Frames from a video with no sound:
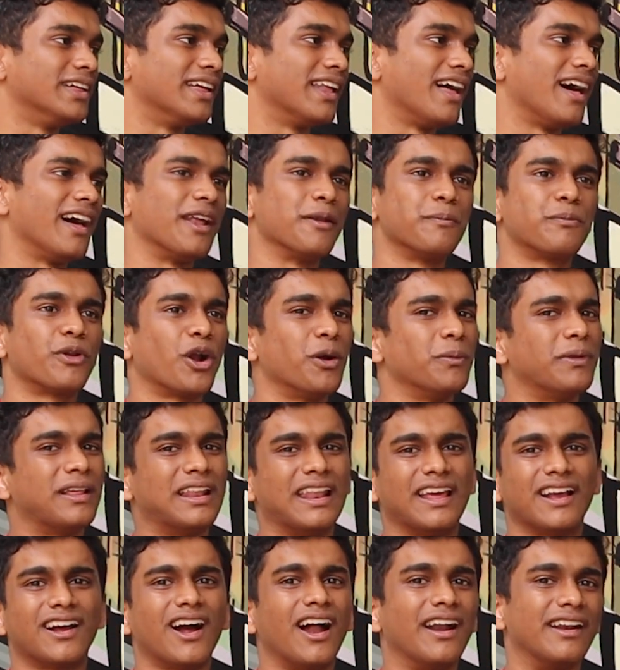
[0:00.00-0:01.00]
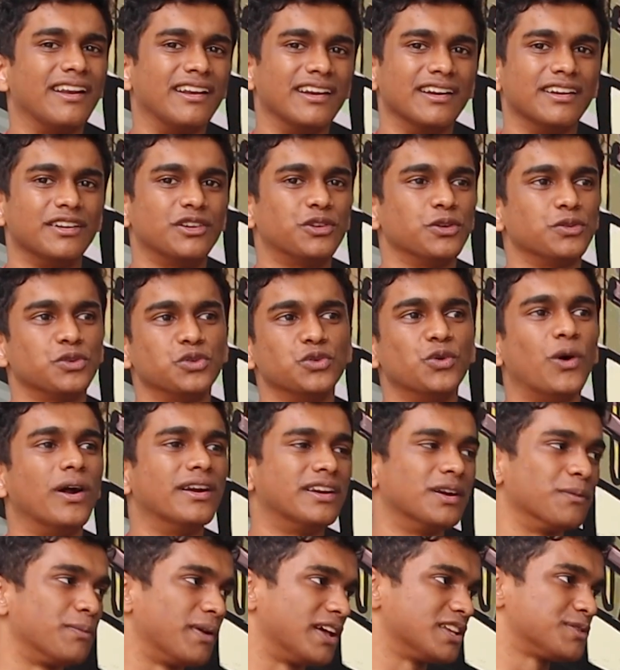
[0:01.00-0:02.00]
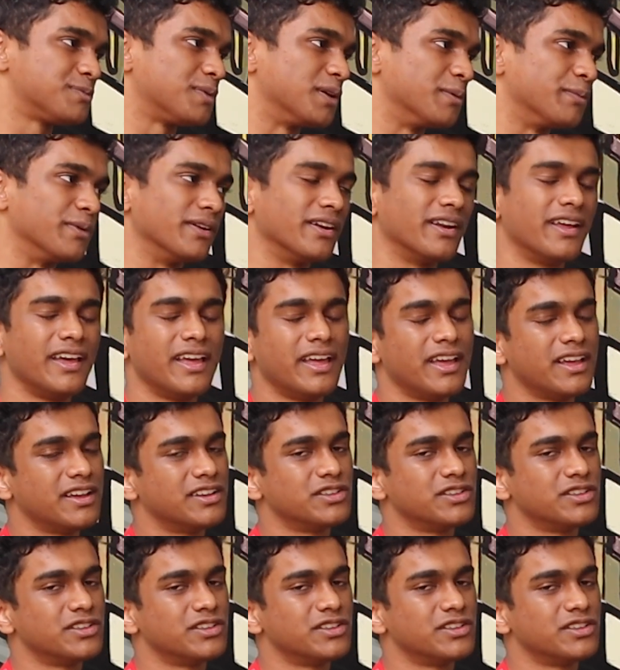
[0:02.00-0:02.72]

there are probably like 100 to 200 plus people.